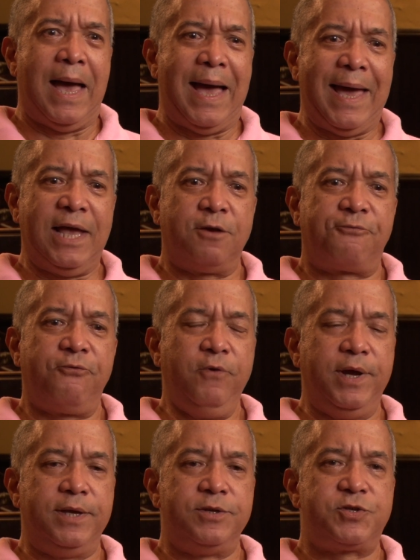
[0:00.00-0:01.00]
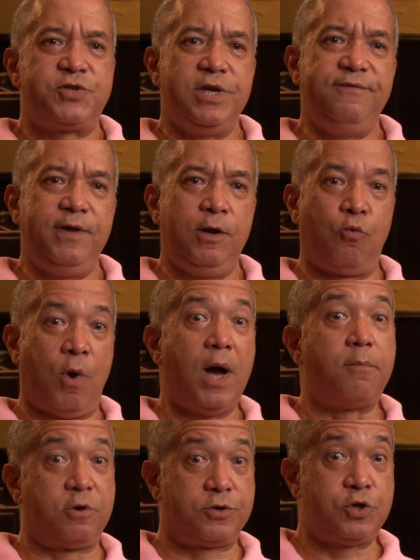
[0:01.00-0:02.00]
I had a friend, C.V.
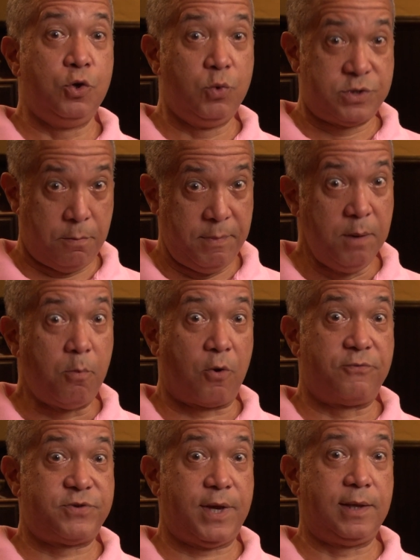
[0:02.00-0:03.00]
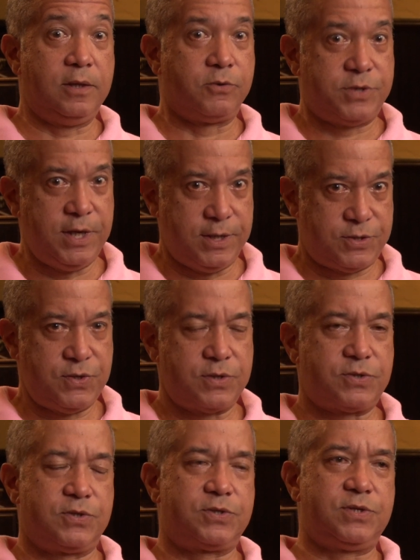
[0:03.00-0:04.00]
Roberts, who was a member of St. Luke's. He has
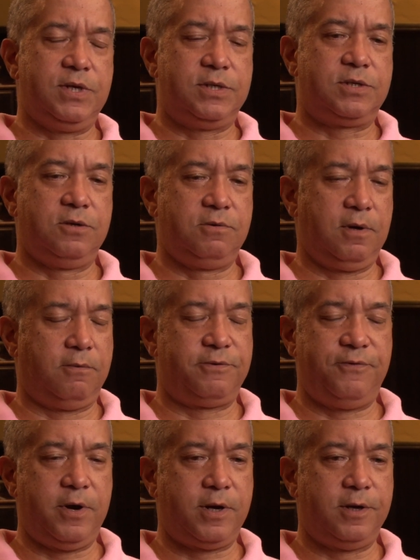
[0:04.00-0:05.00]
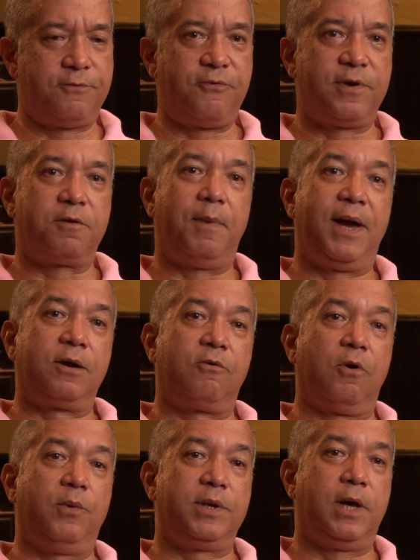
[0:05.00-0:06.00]
since deceased, who was a very good friend of mine
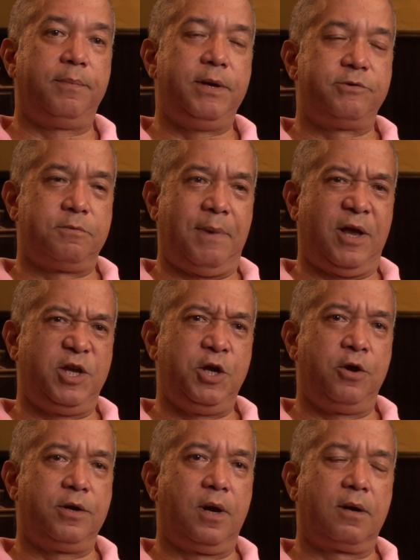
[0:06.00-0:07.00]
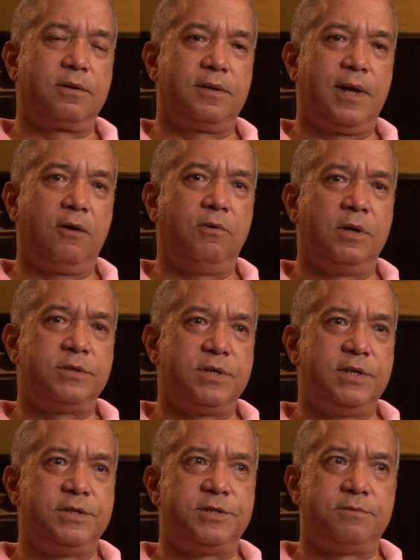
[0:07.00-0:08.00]
growing up. He was about a year younger than I was.
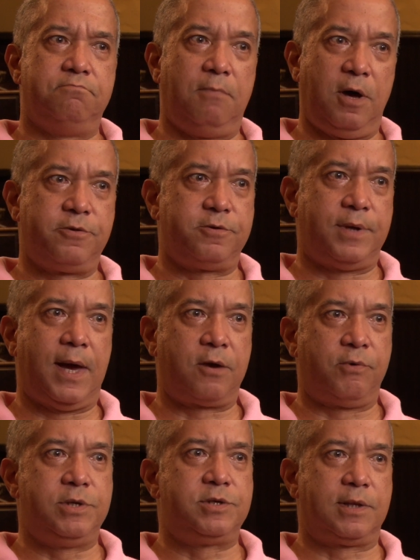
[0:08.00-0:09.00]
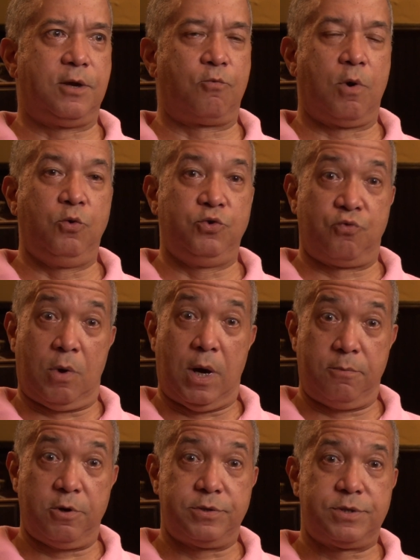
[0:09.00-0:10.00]
His mother died recently, Rose
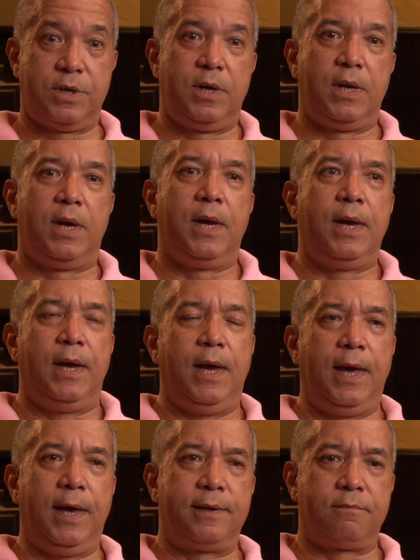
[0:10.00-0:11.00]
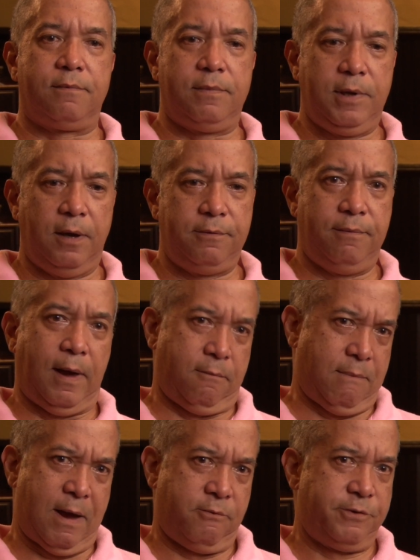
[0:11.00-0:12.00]
Roberts. And
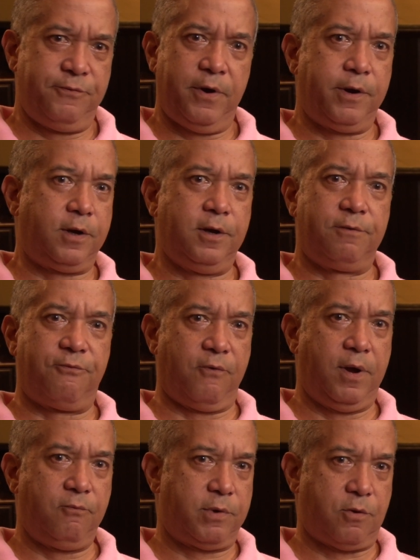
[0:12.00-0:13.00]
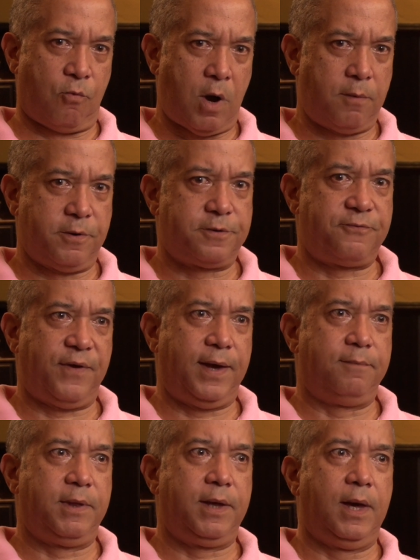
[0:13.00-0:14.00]
I was a very good friend with the Roberts
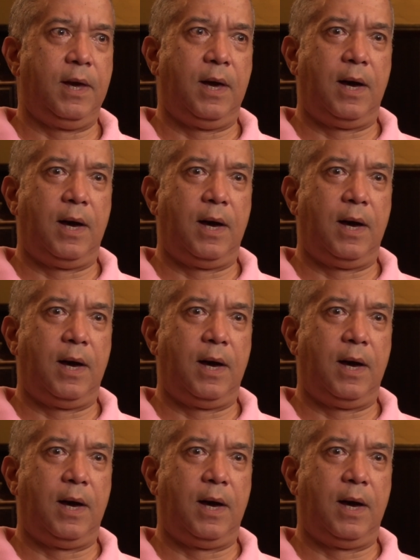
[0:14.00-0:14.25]
family.